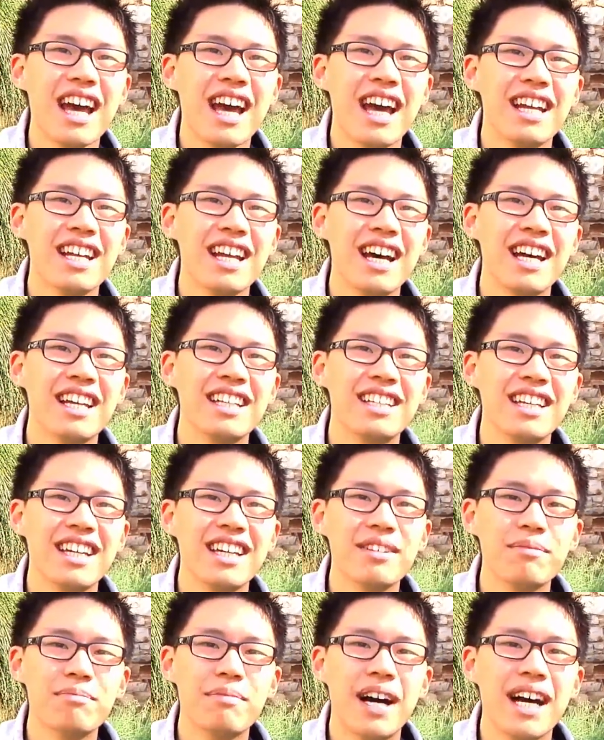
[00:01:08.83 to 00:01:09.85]
and I
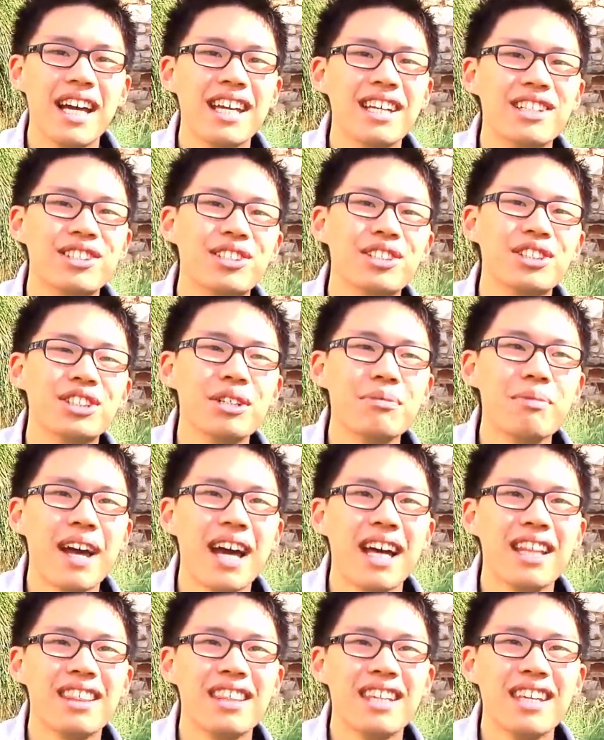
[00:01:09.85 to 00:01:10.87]
did my internship
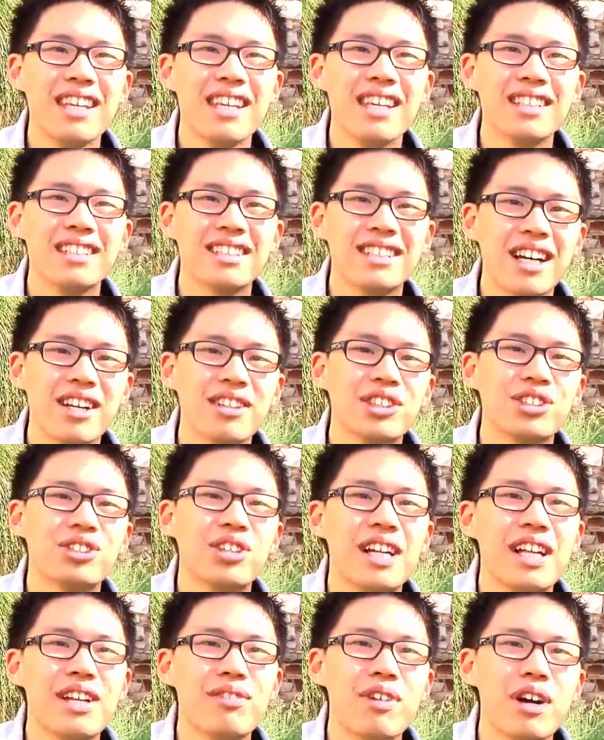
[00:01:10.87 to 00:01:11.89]
at the South
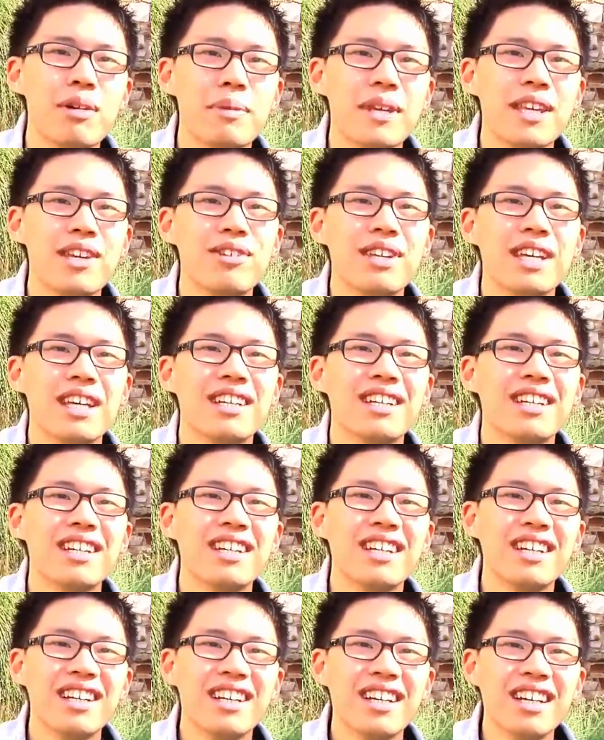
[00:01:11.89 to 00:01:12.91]
Australian Rugby Union.
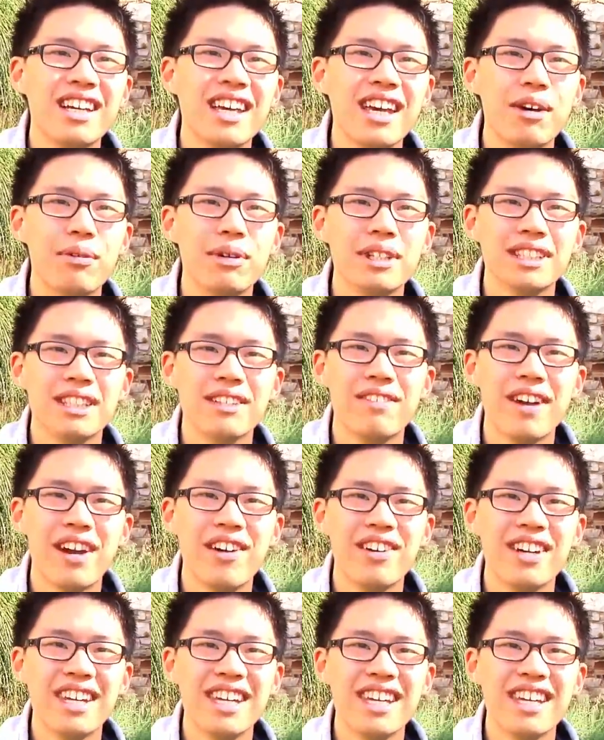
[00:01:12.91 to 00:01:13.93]
It was a
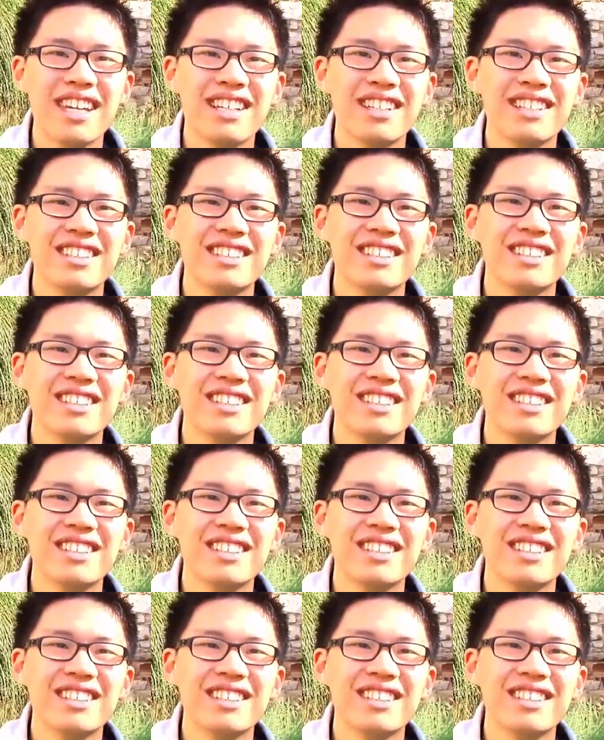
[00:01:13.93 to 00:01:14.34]
very